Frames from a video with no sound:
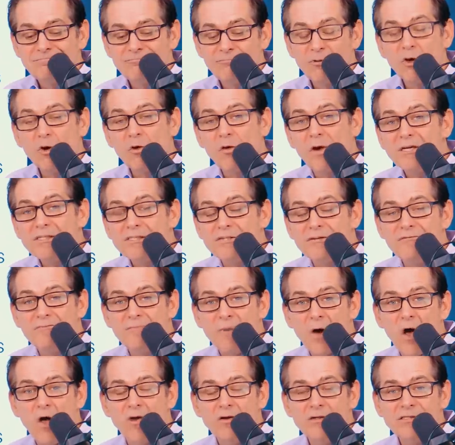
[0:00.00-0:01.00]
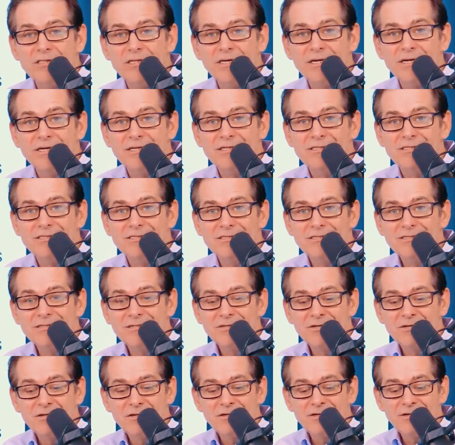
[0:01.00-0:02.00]
progressive politics.
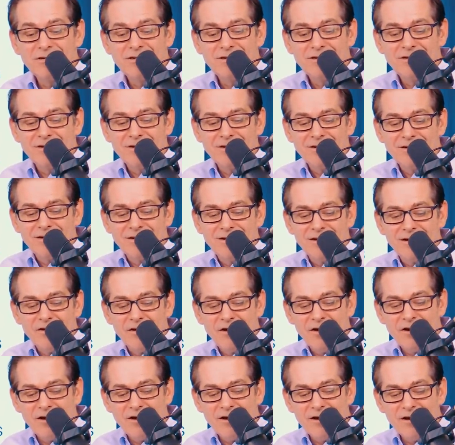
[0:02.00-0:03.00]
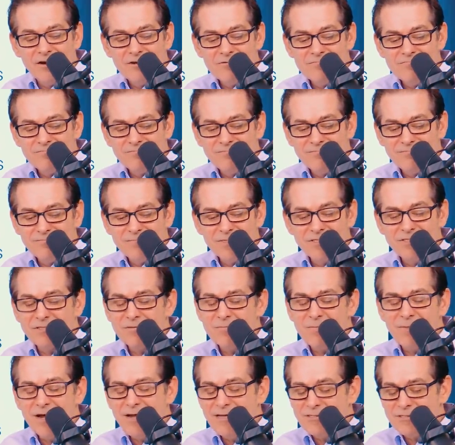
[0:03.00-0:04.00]
It's
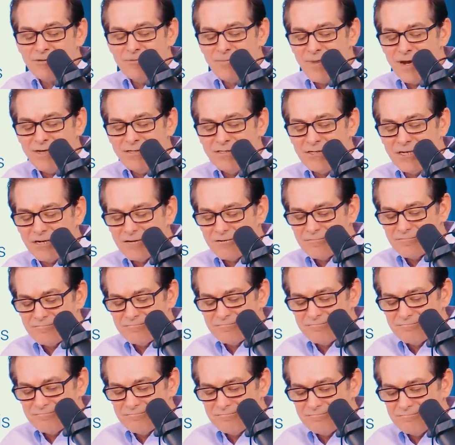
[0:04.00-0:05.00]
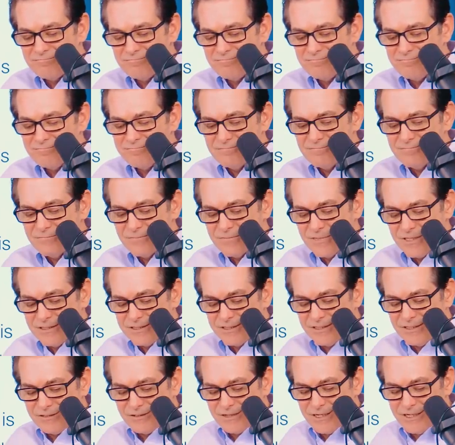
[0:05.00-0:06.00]
amazing.
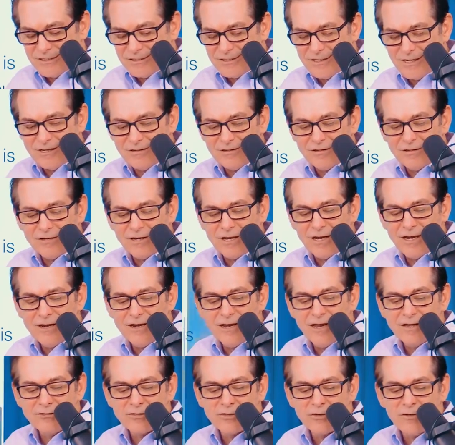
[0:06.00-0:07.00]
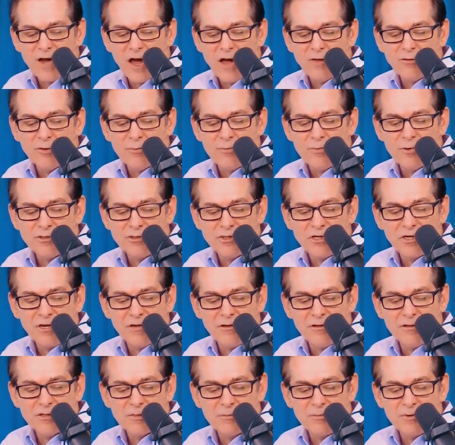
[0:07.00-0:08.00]
And so now they're pushing
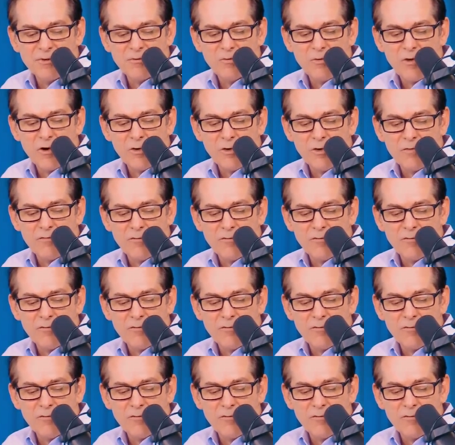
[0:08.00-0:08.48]
Elizabeth Warren